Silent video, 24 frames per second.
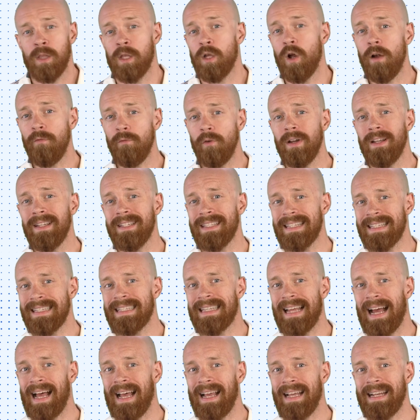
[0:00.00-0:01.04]
The offering is
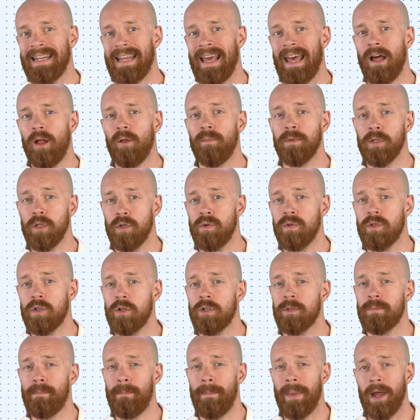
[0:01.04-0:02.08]
designed to help
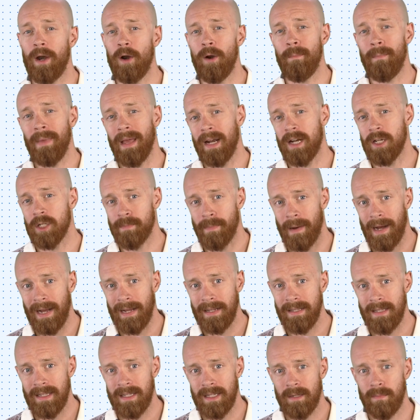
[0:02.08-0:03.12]
users better manage
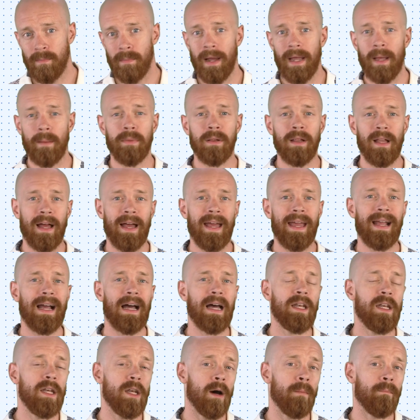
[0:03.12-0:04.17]
bots by applying
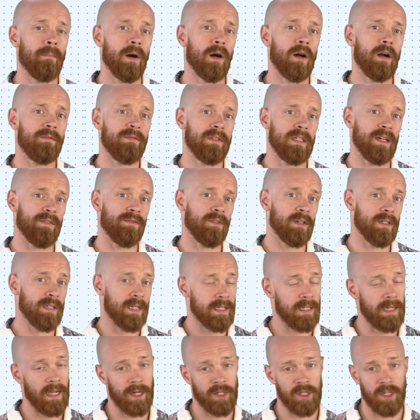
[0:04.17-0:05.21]
a number of different
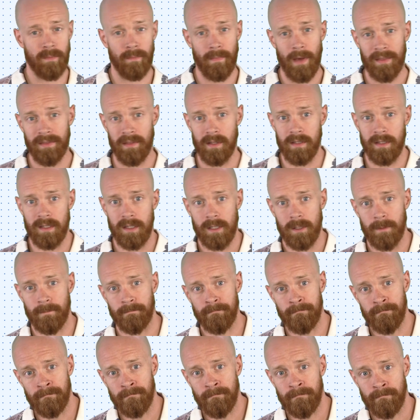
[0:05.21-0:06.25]
detection methods.
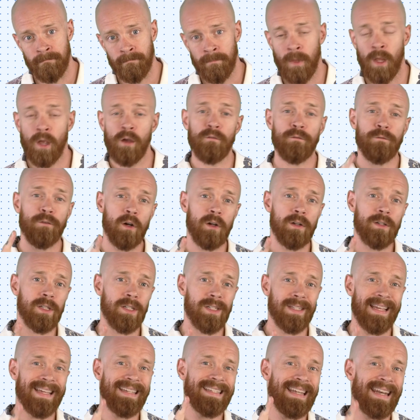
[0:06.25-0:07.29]

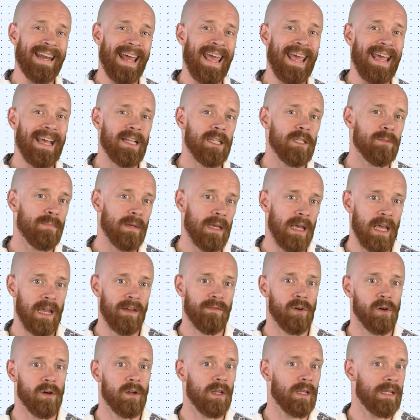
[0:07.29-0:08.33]
First is enhanced
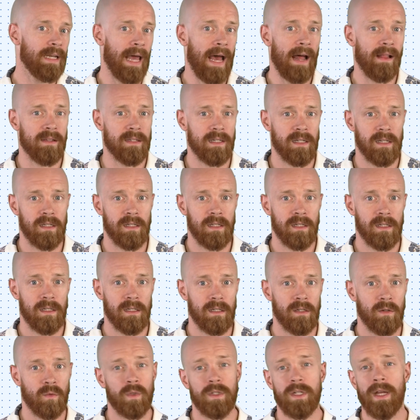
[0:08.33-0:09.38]
behavioral
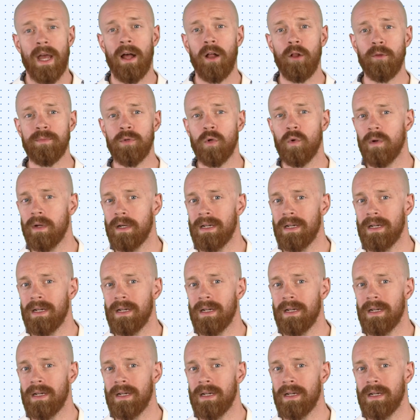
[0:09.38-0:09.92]
analysis, which helps